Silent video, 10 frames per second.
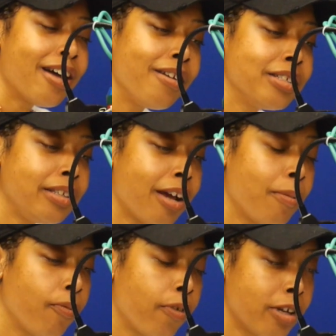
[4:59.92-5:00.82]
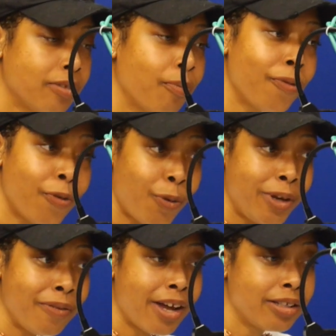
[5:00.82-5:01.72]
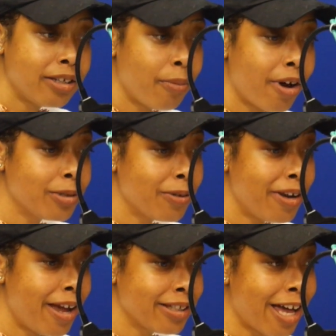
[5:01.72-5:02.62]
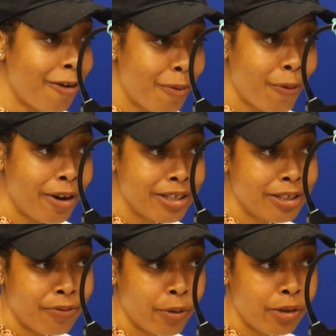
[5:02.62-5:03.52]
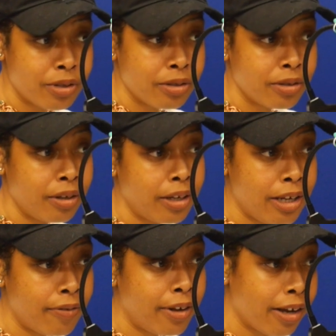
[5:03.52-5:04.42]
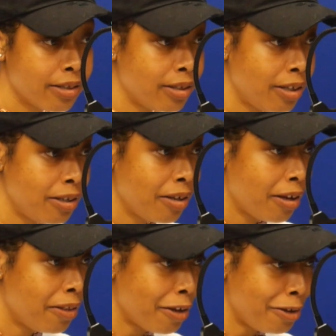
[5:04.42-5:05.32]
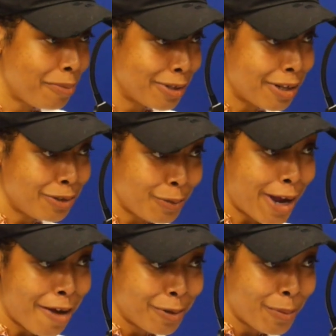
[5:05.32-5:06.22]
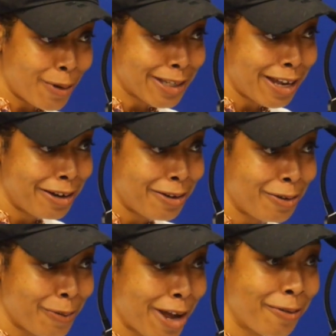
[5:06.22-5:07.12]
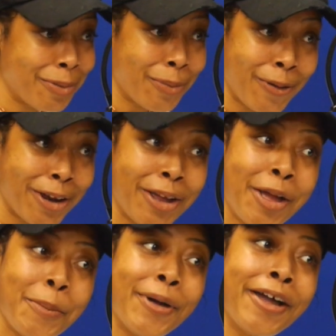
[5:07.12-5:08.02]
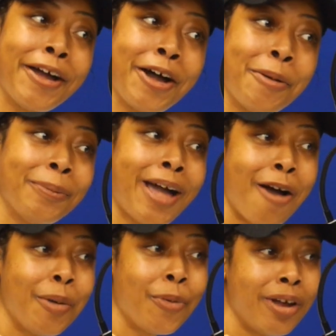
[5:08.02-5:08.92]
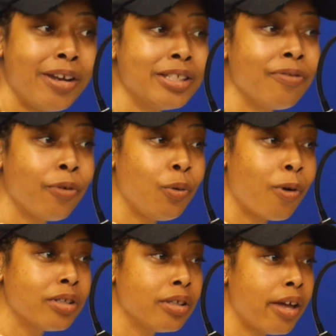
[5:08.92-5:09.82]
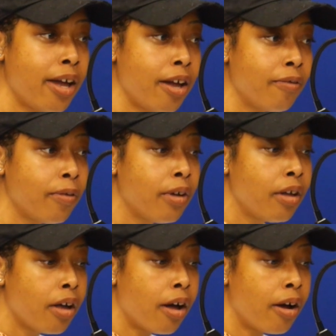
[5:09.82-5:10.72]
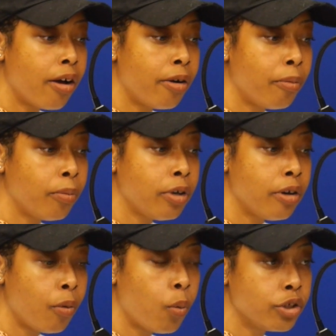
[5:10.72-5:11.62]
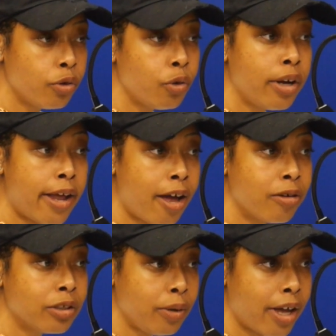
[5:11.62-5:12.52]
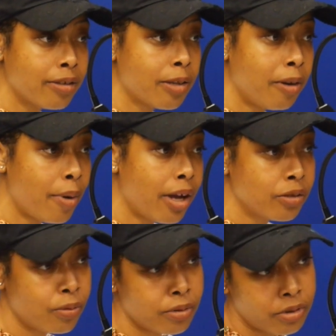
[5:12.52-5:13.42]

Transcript: ask, honestly, first, before we even got to that part, I was going to ask, how important is it for you to leave a legacy? And then you mentioned that you were having a voice. I didn't know you were having a glory. But how important is it for you all to have, you know, what you're doing now so you can have something to pass